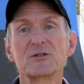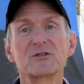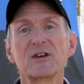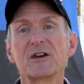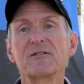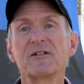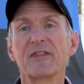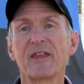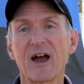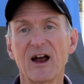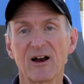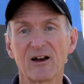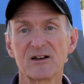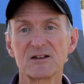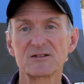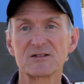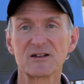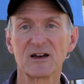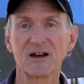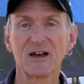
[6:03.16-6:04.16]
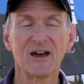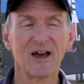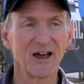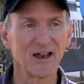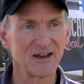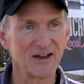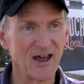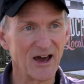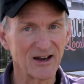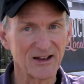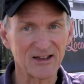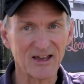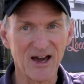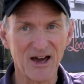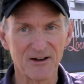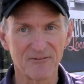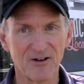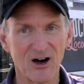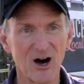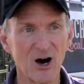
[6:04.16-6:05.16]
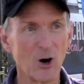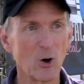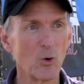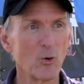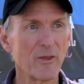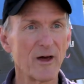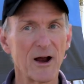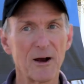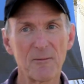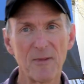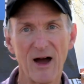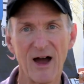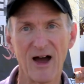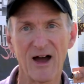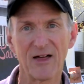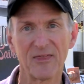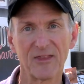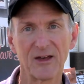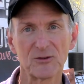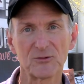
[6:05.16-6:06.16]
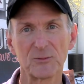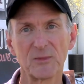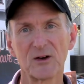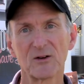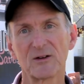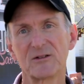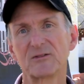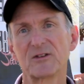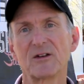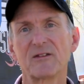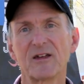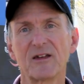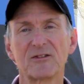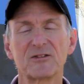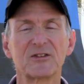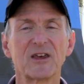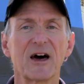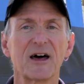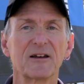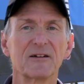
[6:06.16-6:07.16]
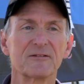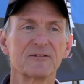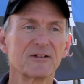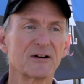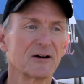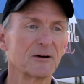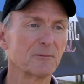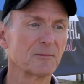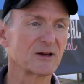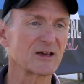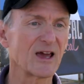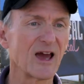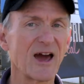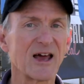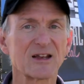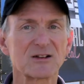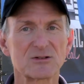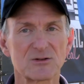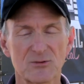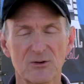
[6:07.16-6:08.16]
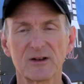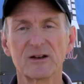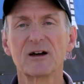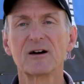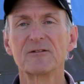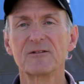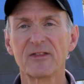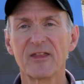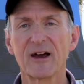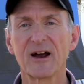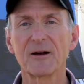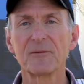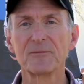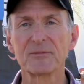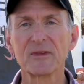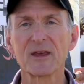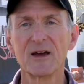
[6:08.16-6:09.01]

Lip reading: it's even there. It's down in kind of a hole there behind those buildings on the other side of Mechanic Street over there.